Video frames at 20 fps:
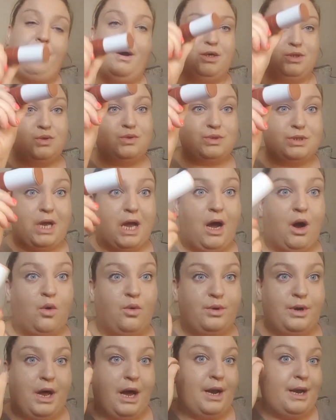Model's
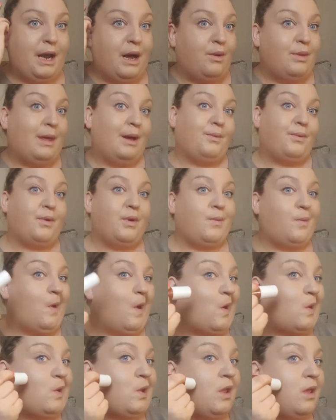Own. I know that for a
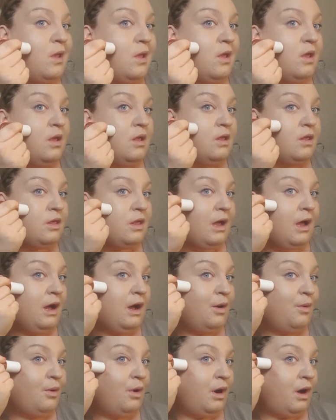fact.
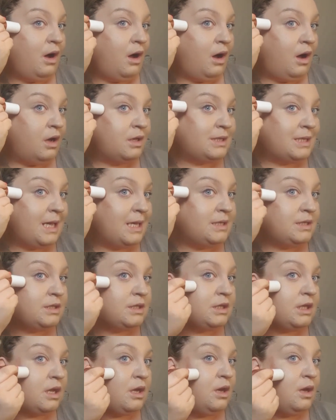So I
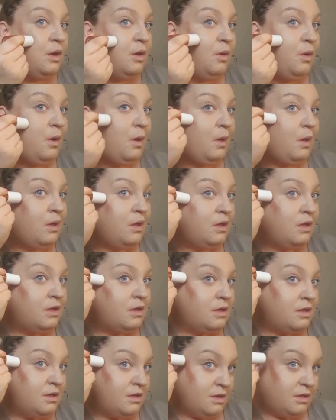tend to do
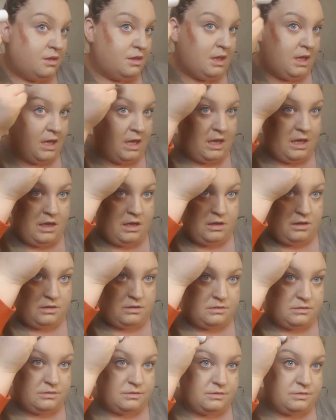
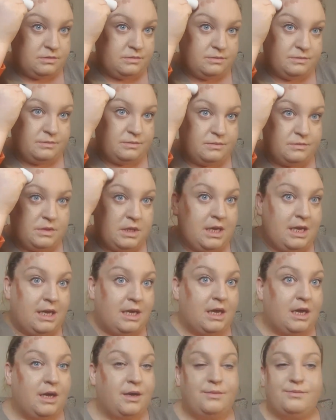there,
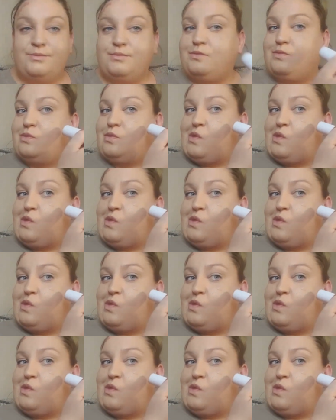here,